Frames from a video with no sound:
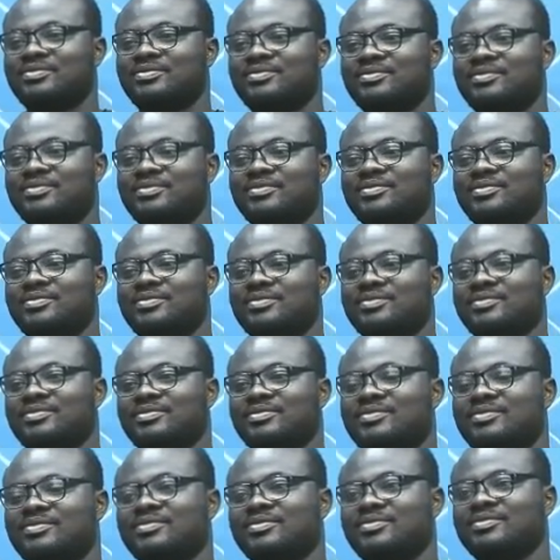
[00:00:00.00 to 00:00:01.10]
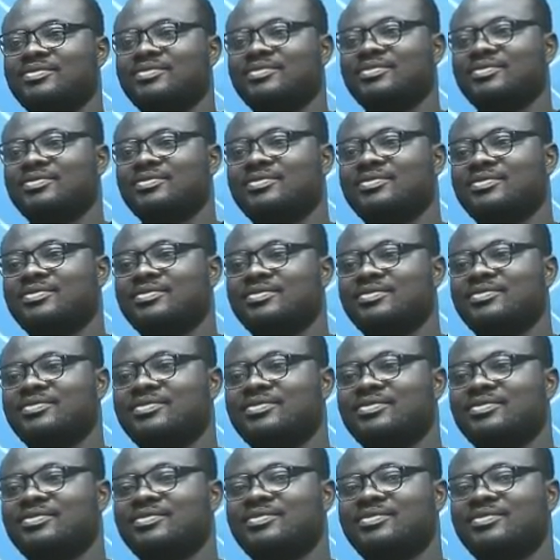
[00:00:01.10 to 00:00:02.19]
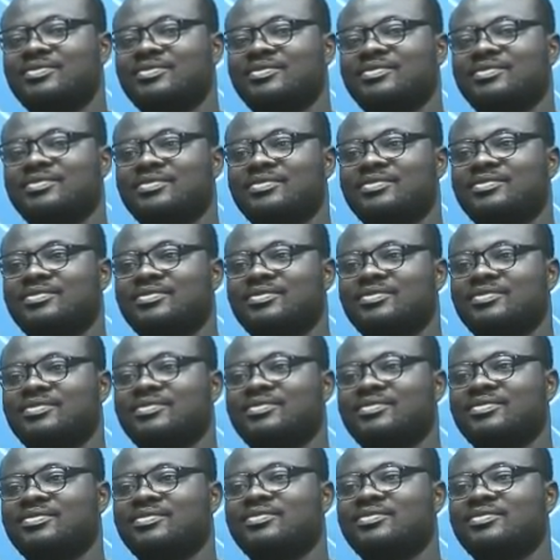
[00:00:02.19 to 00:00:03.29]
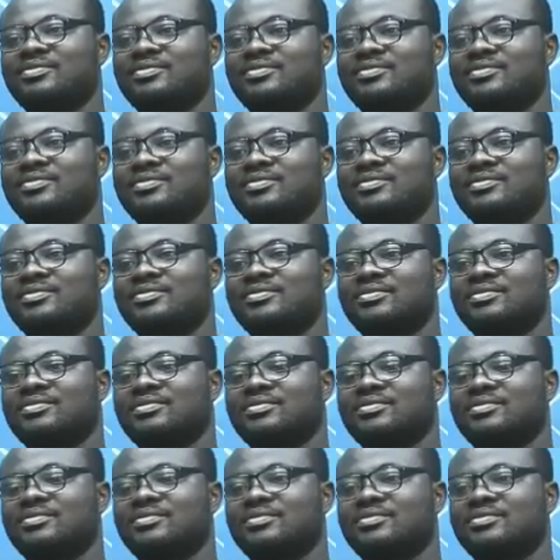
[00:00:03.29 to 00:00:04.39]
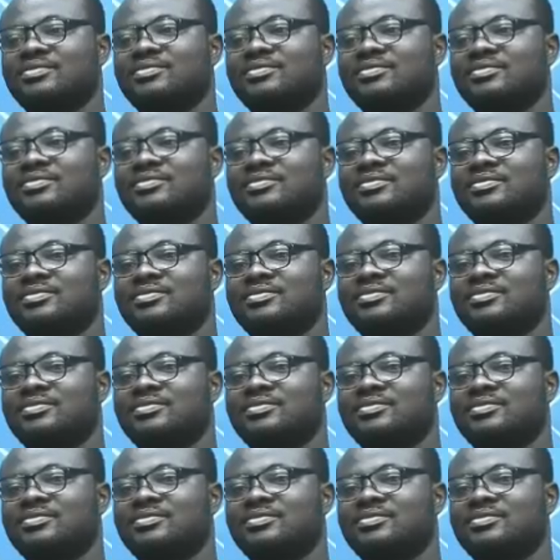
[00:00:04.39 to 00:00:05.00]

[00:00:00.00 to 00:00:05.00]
No words are spoken by the person on screen.